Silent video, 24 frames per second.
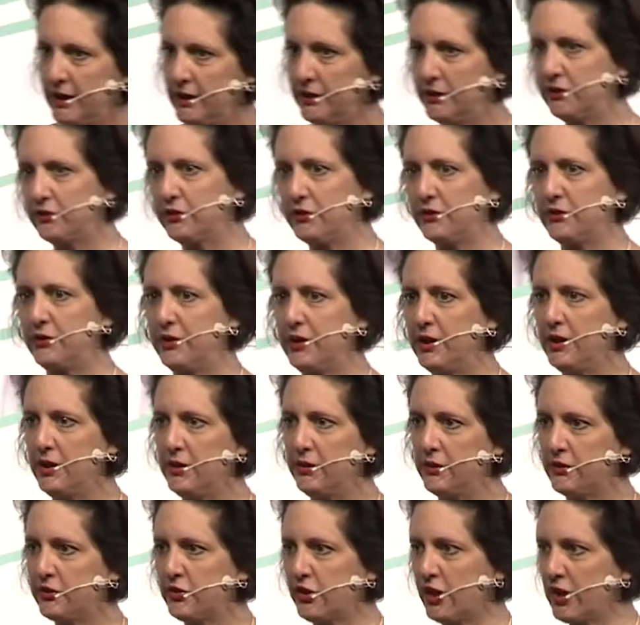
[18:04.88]
hit a certain
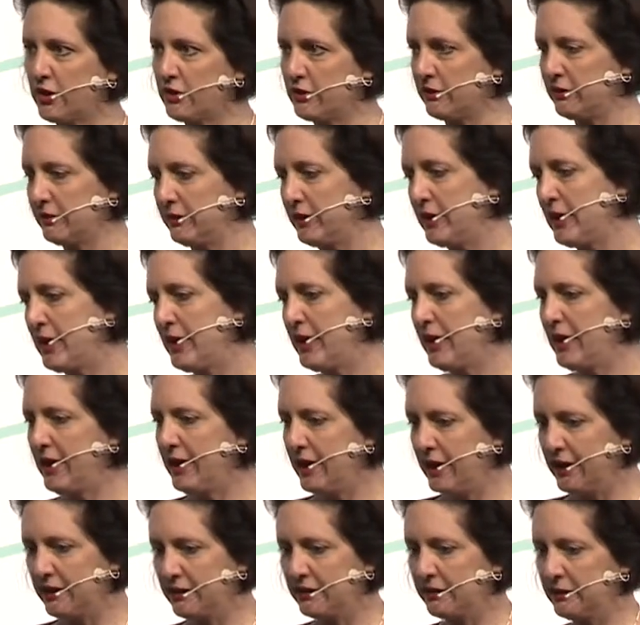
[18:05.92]
intersection
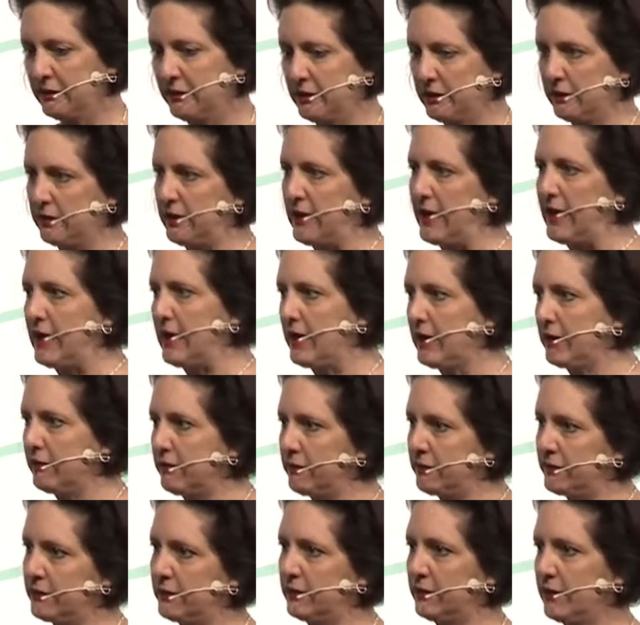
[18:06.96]
and a little
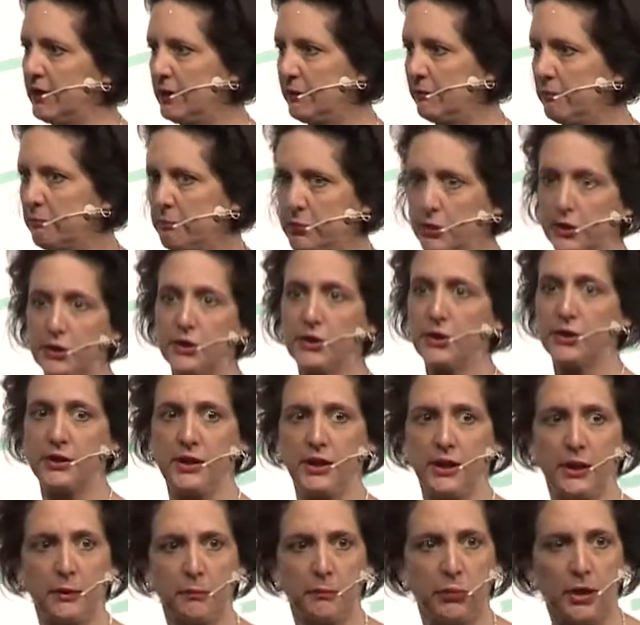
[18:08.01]
ad for like
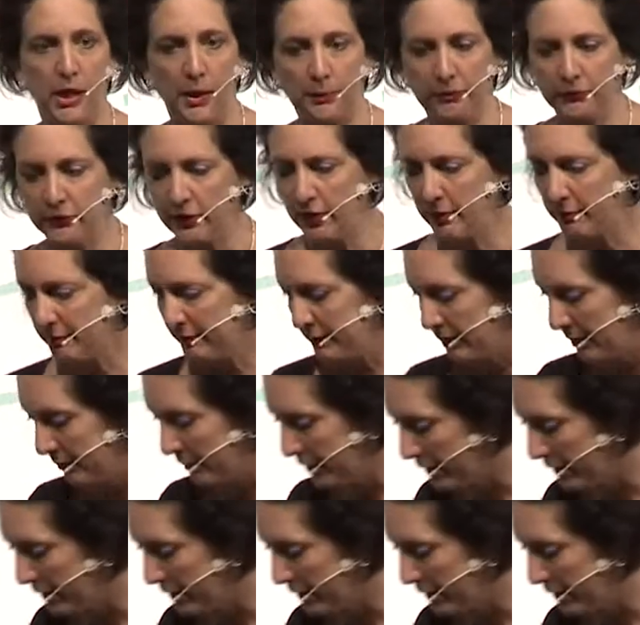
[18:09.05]
Burger King pops up and